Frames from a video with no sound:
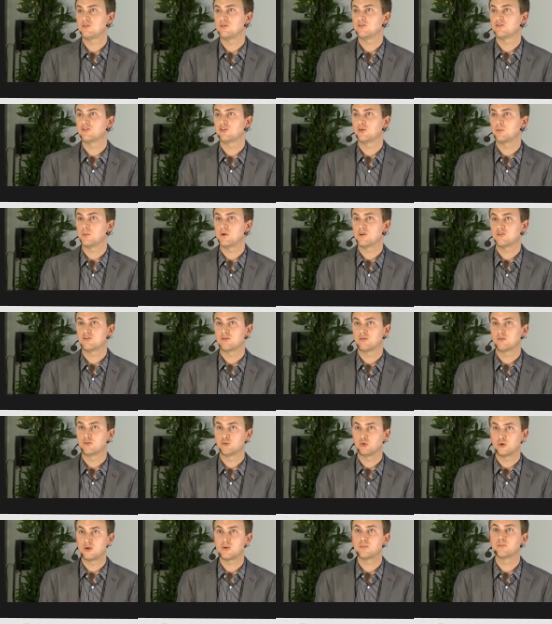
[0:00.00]
information
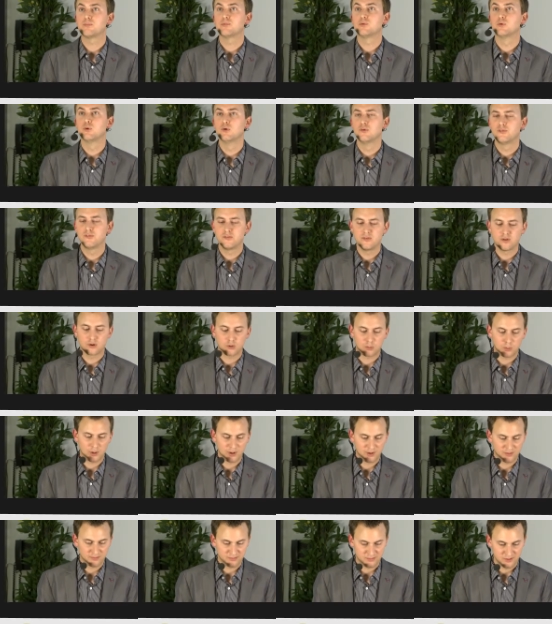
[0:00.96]
to improve the
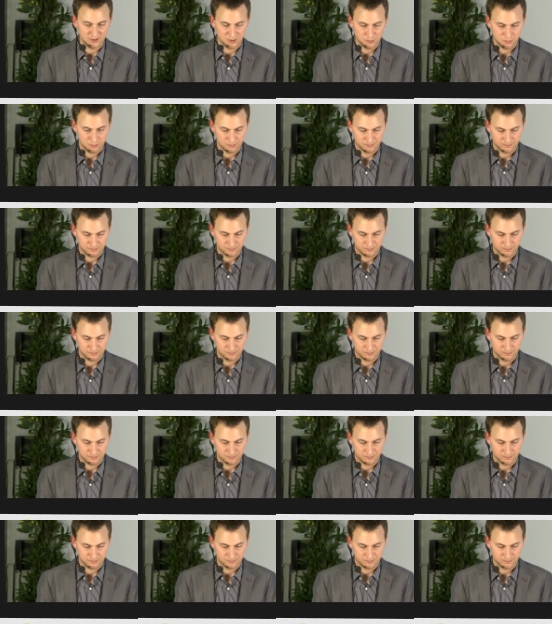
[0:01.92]
quality.